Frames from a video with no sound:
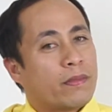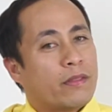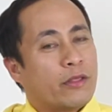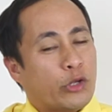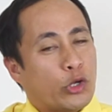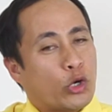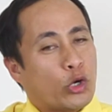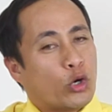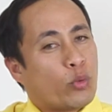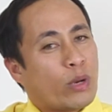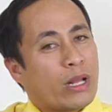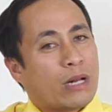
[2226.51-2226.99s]

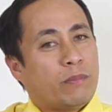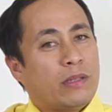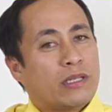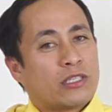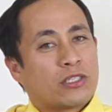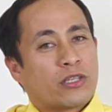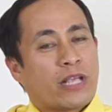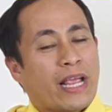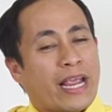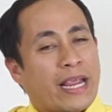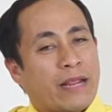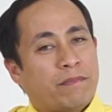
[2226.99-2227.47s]
you will be
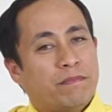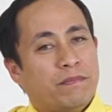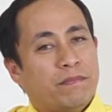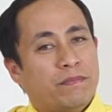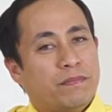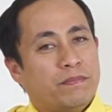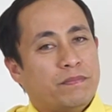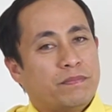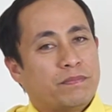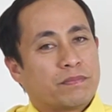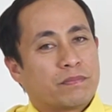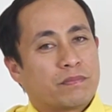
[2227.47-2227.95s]
saved.
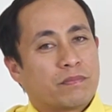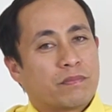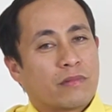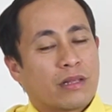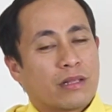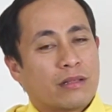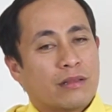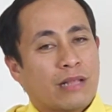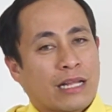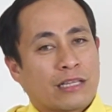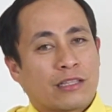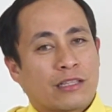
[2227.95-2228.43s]

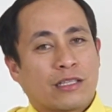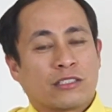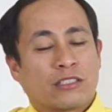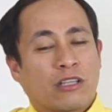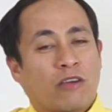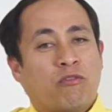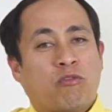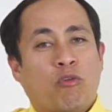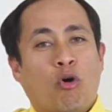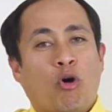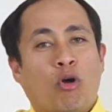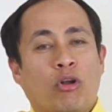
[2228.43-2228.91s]
That is
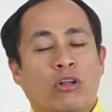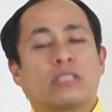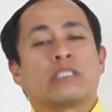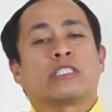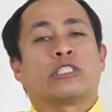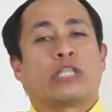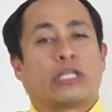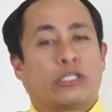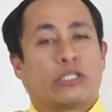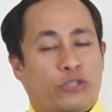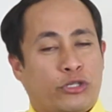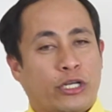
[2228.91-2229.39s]
a false
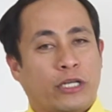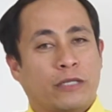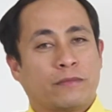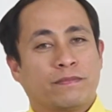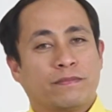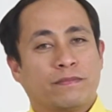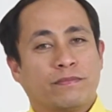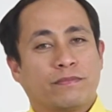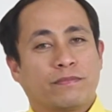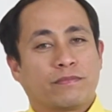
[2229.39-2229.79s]
teaching.